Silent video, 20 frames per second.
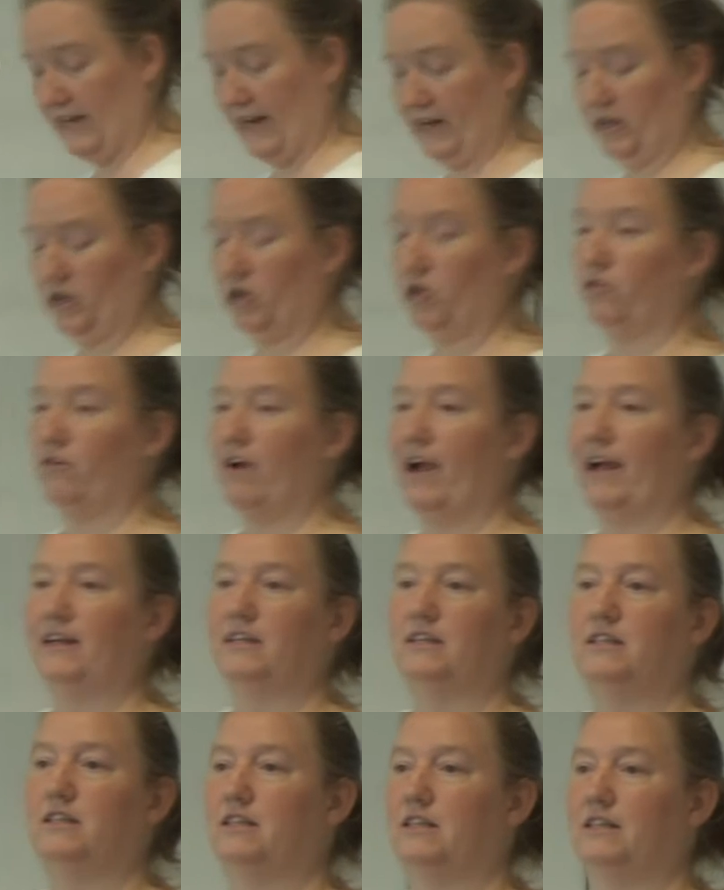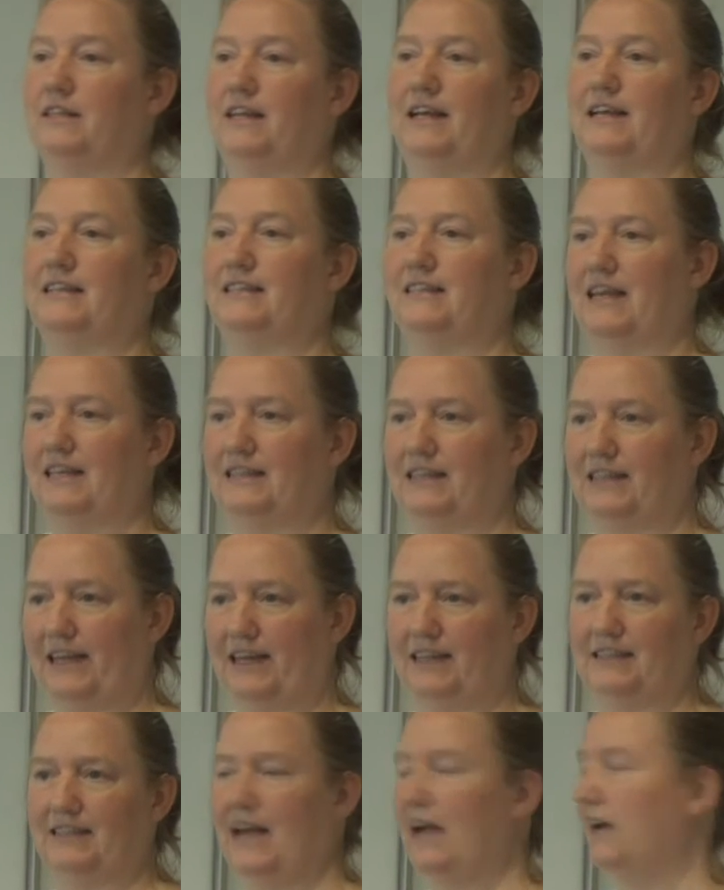say correct, it says the
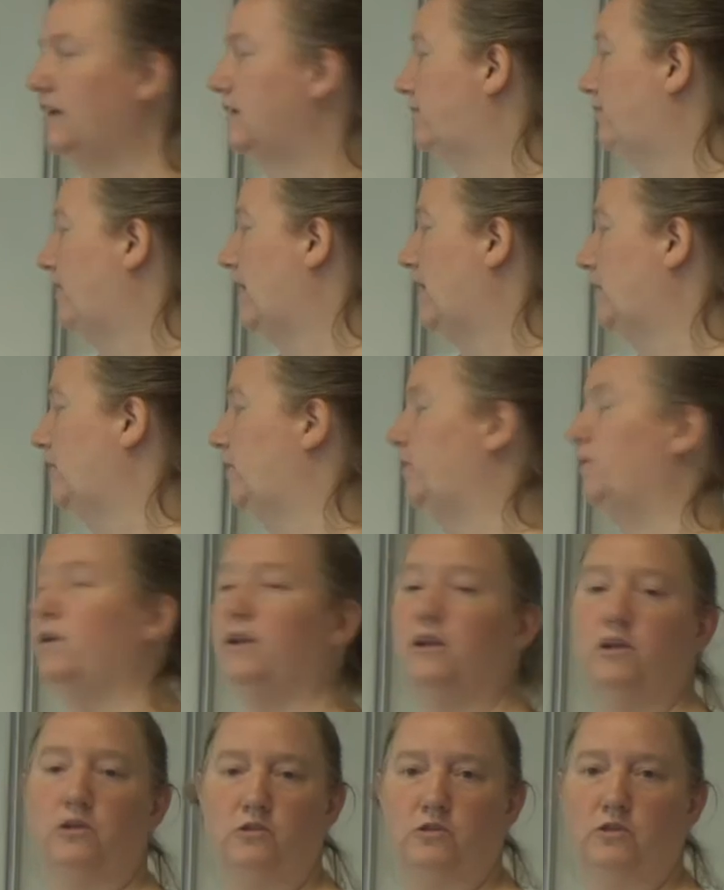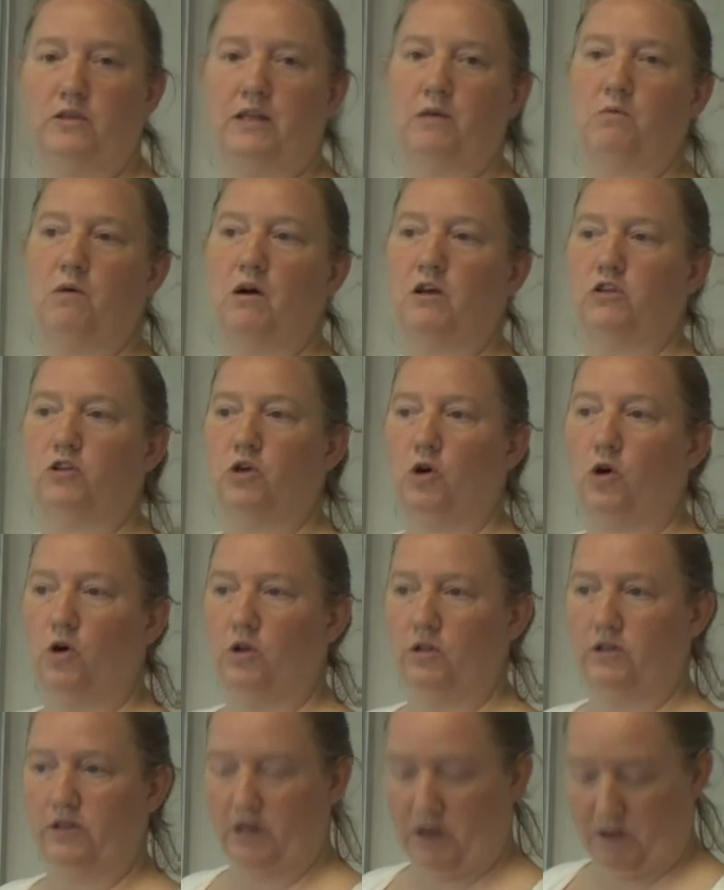exact value, so they want
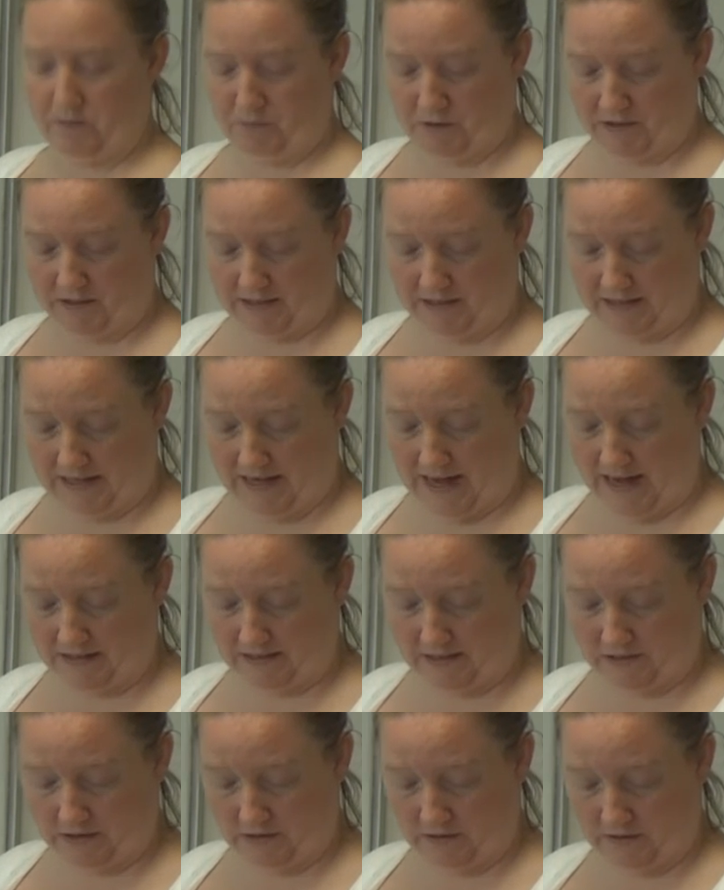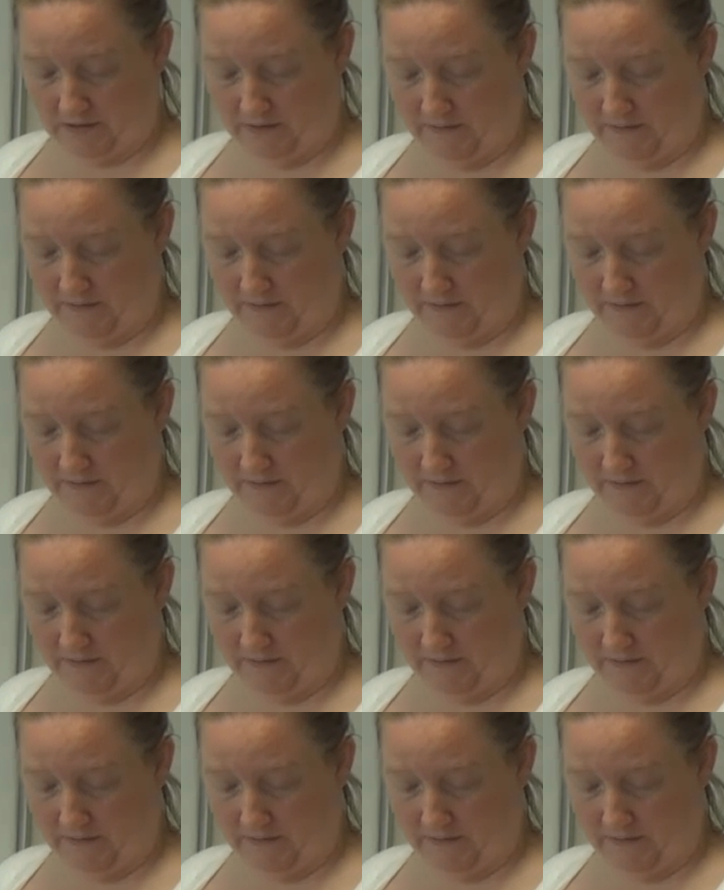all the numbers in the answer.